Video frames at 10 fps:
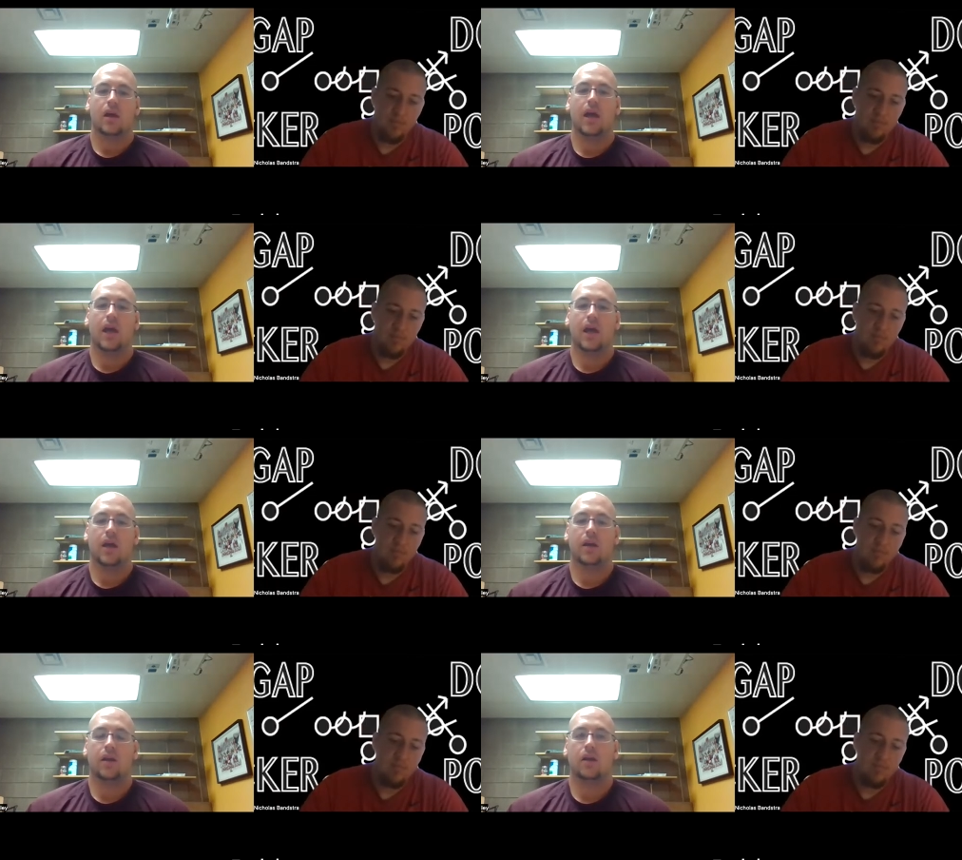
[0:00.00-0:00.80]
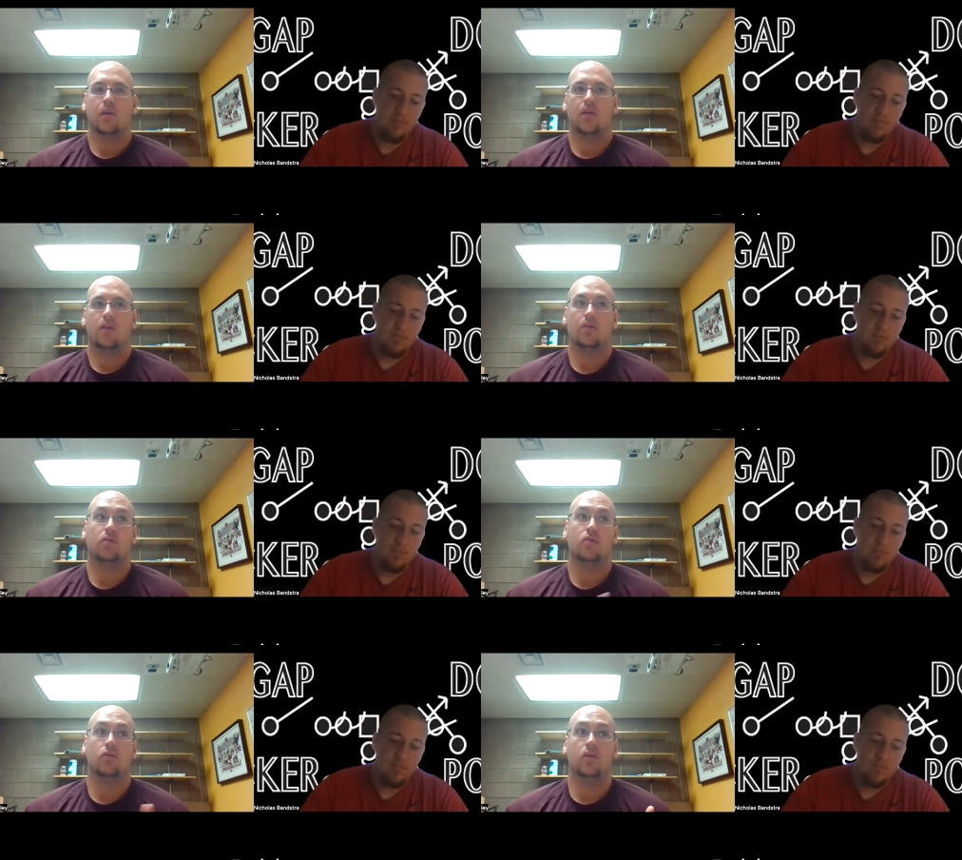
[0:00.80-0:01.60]
Speaker 1: and
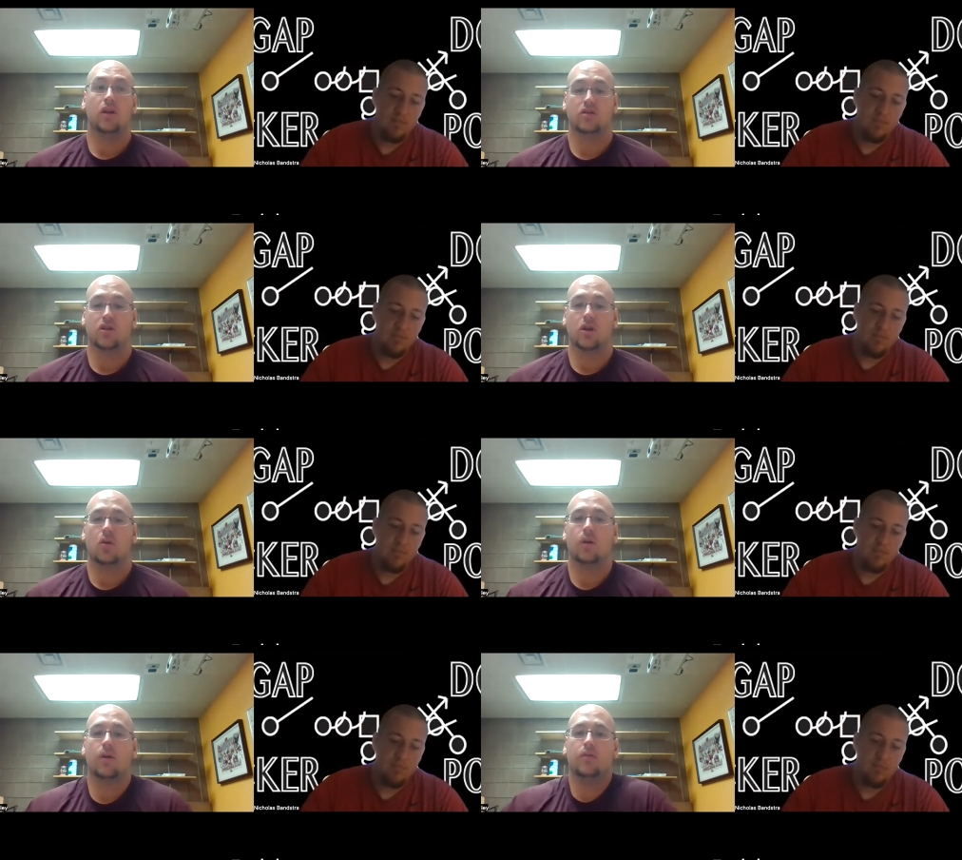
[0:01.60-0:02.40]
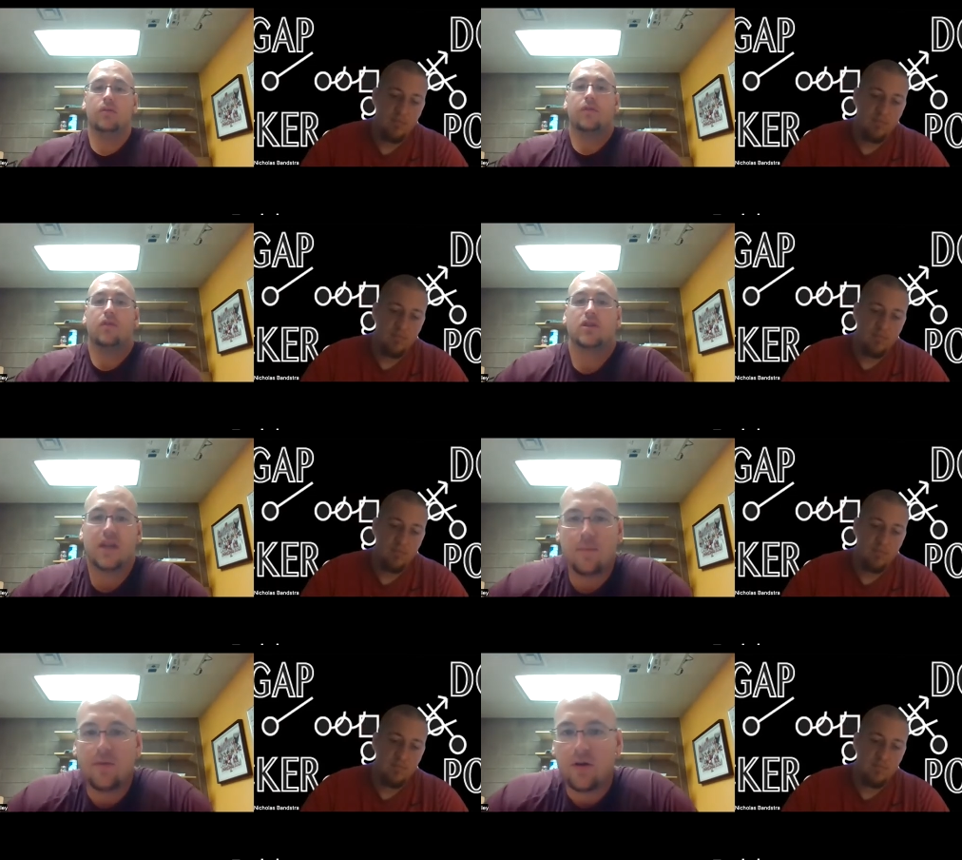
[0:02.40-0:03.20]
two years ago when it was the
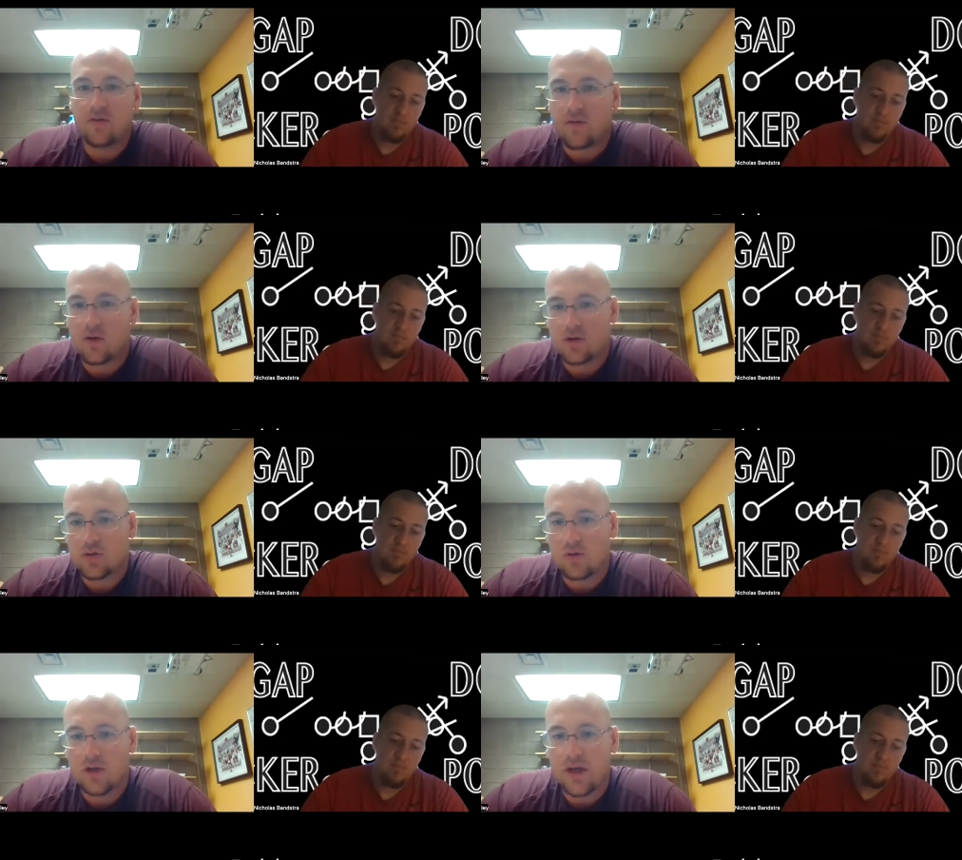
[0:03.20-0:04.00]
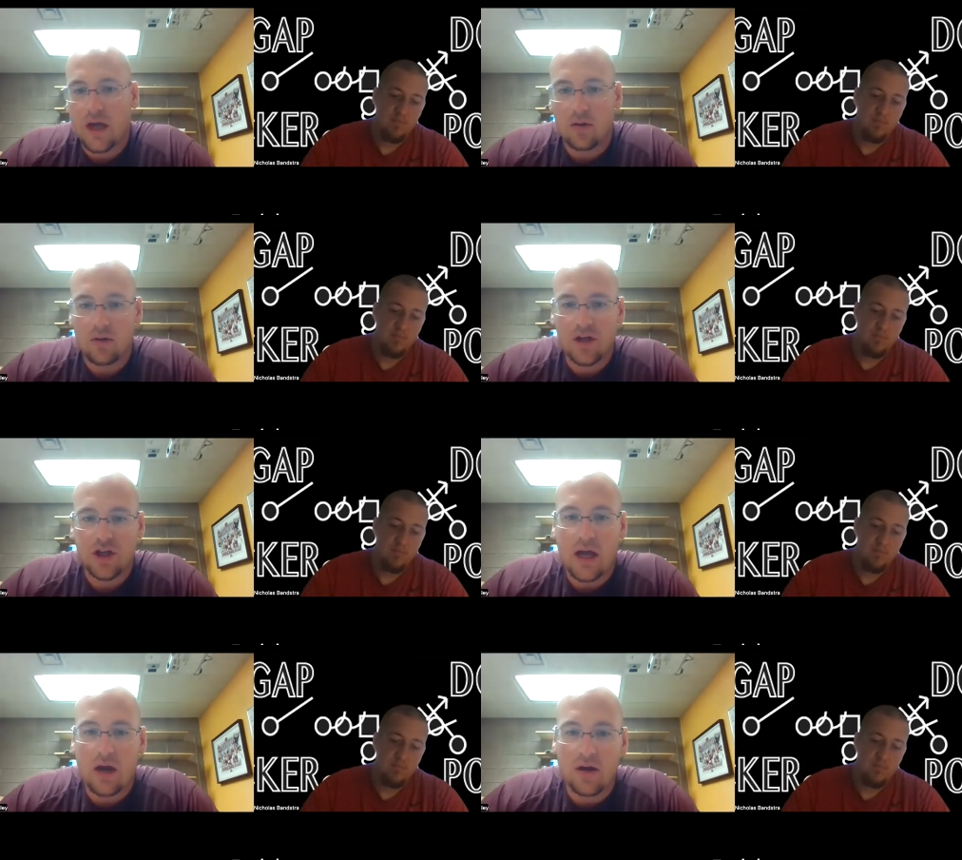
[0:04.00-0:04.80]
first time that it was virtual, he kind of
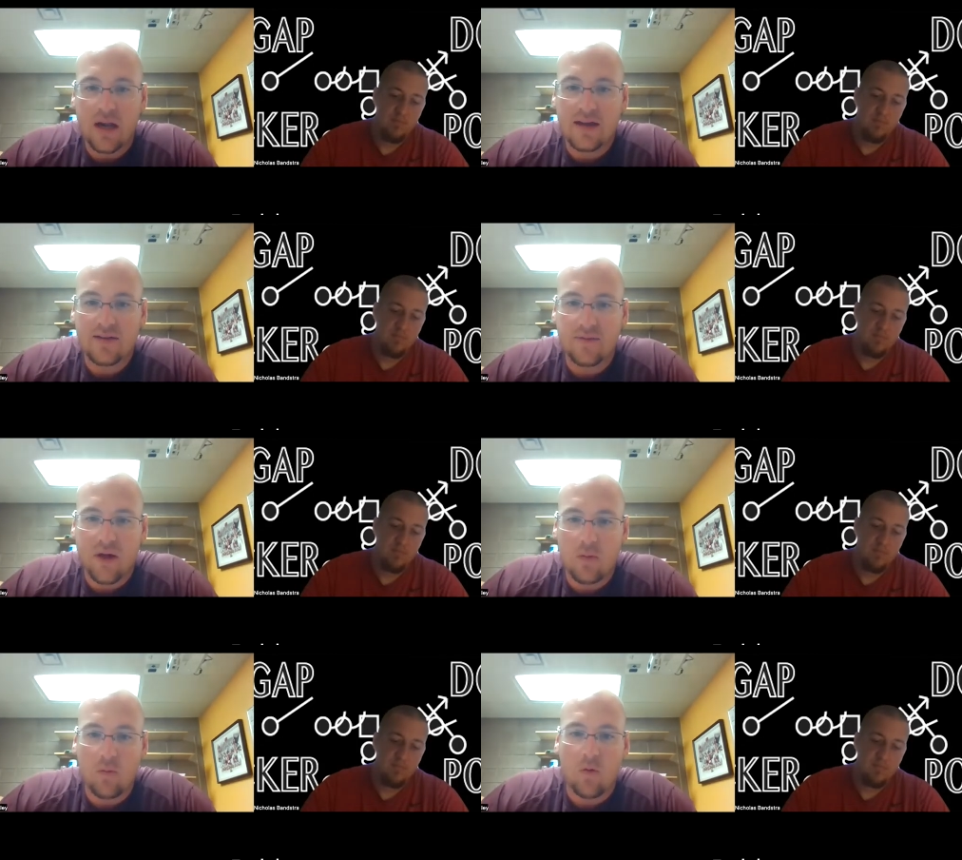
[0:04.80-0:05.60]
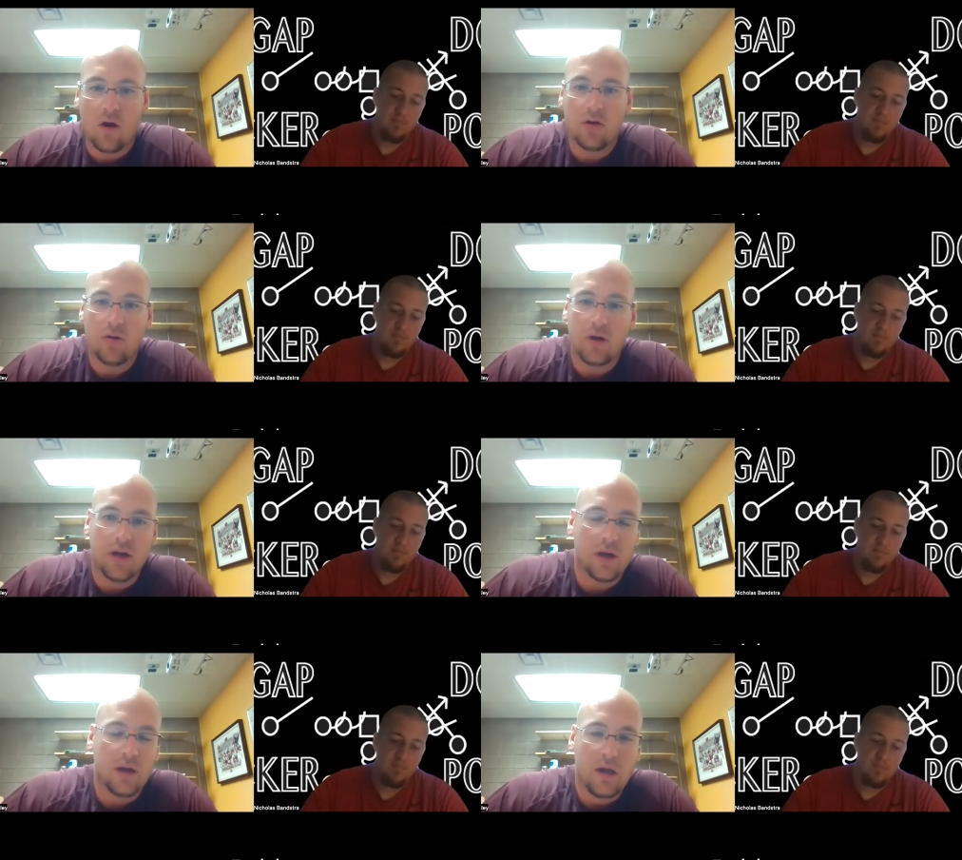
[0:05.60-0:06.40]
reached out and asked if I would want to do
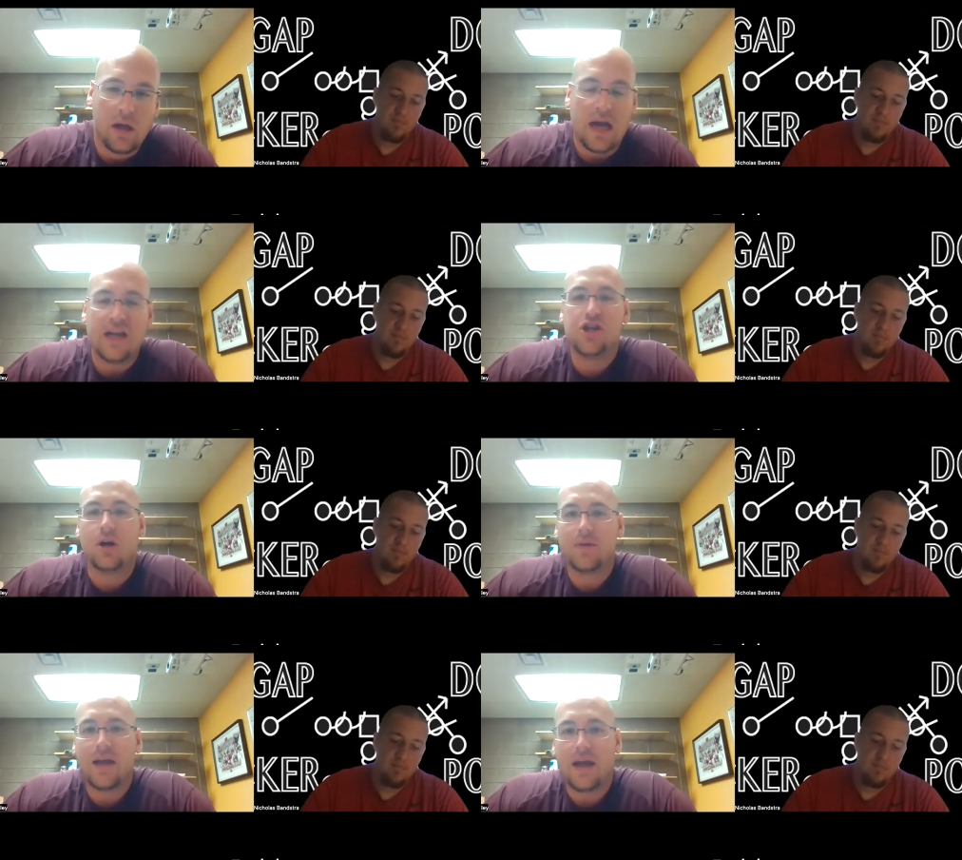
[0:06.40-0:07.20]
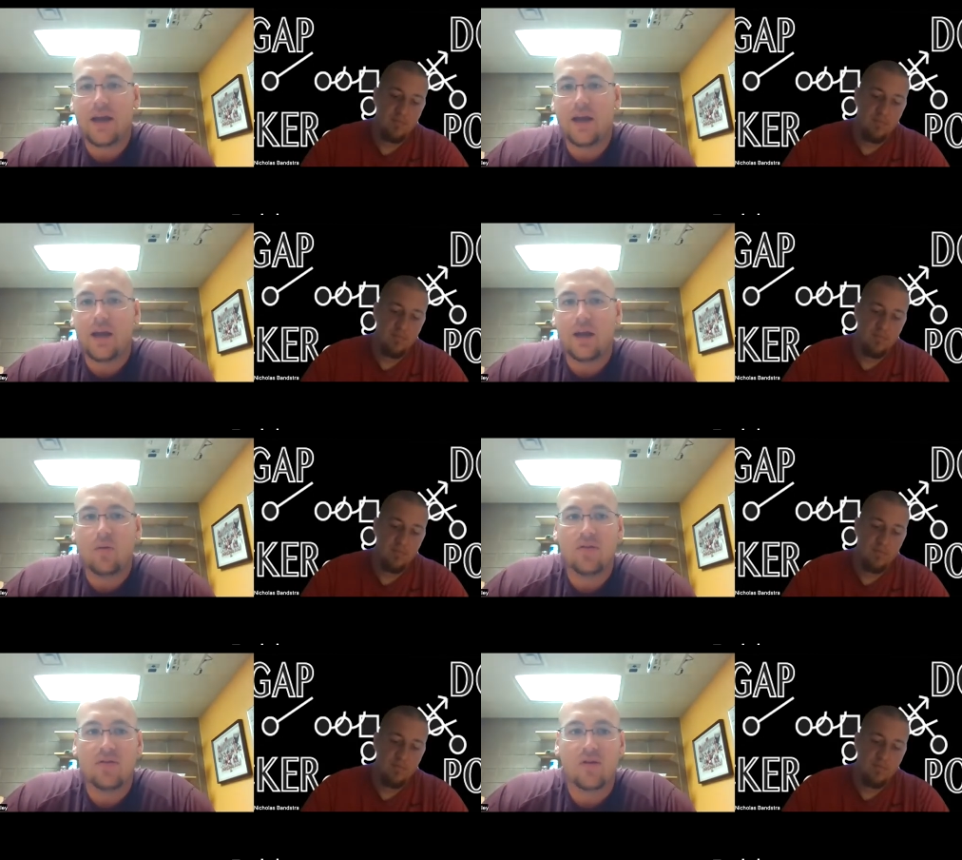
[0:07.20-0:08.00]
it, and I jumped at it, and
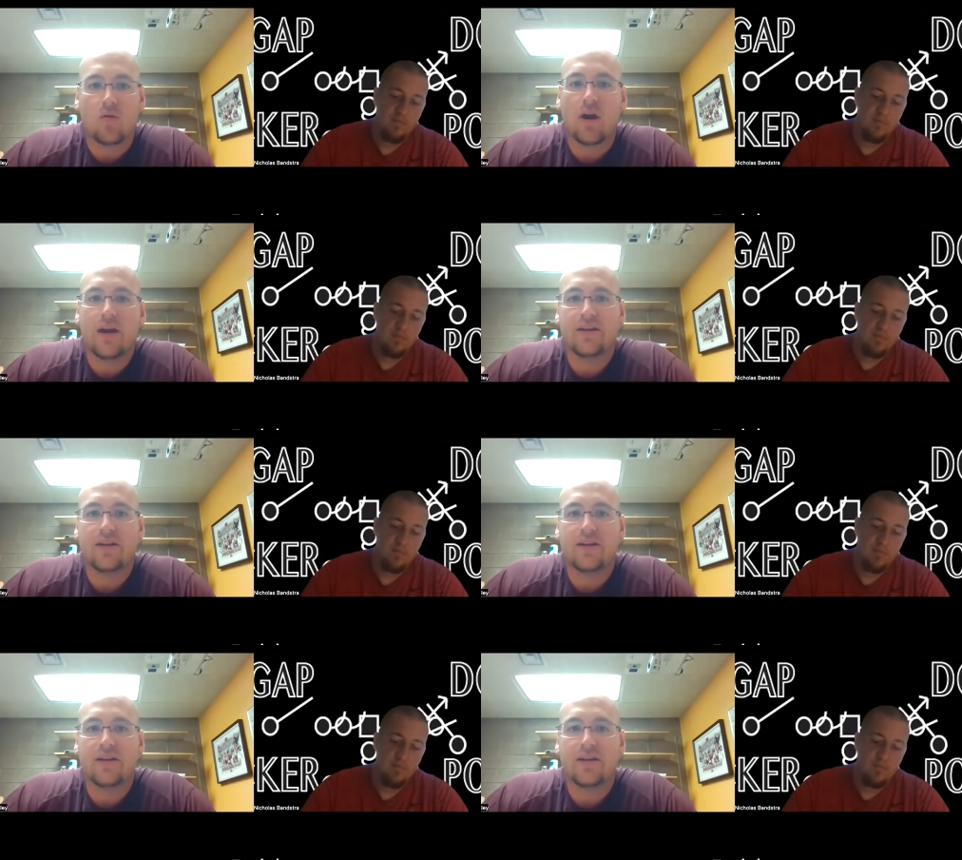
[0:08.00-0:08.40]
it was a great